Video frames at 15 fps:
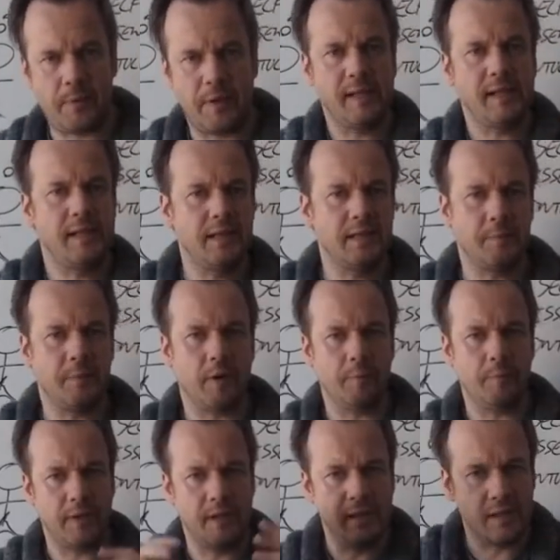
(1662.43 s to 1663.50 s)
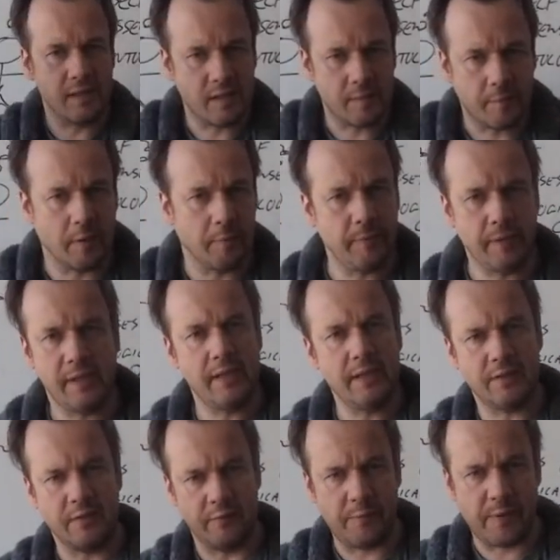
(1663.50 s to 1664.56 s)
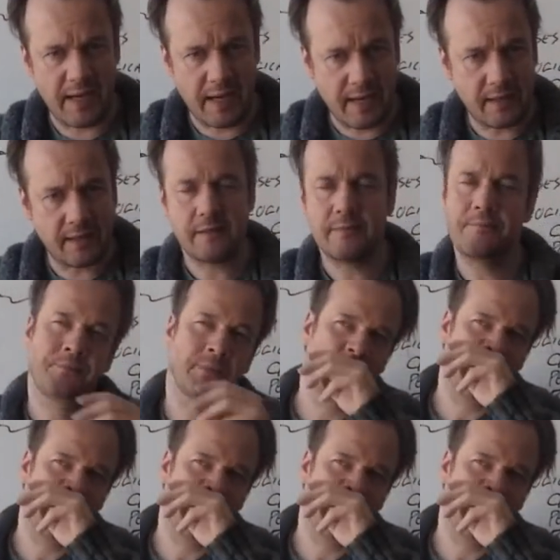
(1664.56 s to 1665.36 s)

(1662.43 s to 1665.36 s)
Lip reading: billions upon billions upon billions of beings.